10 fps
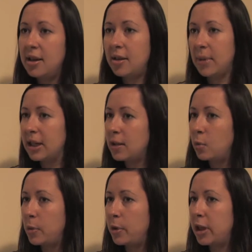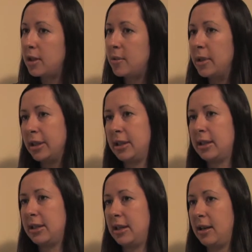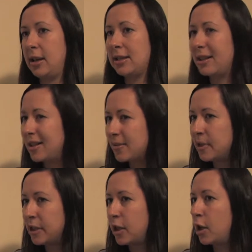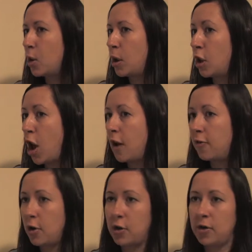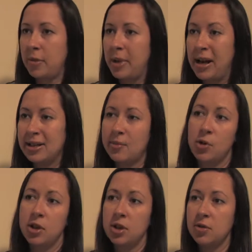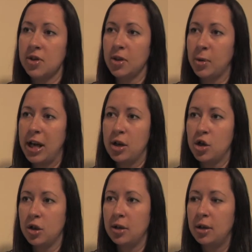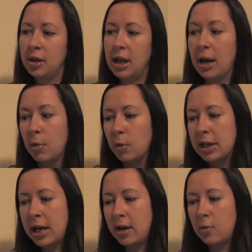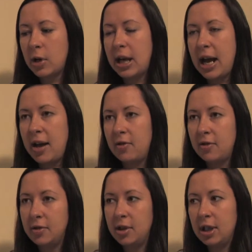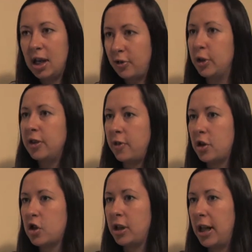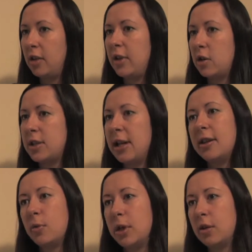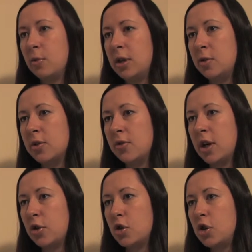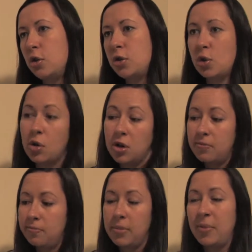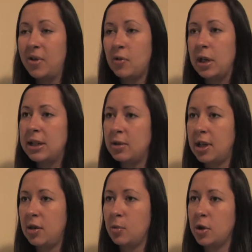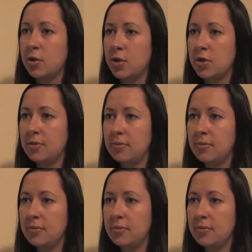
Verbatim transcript: the money that we put into building this thing is ultimately going to go a lot further than paying someone to use the location. And when we're done, we're going to have a fully functional elevator set that we can reuse for other shoots or maybe even rent out to other producers.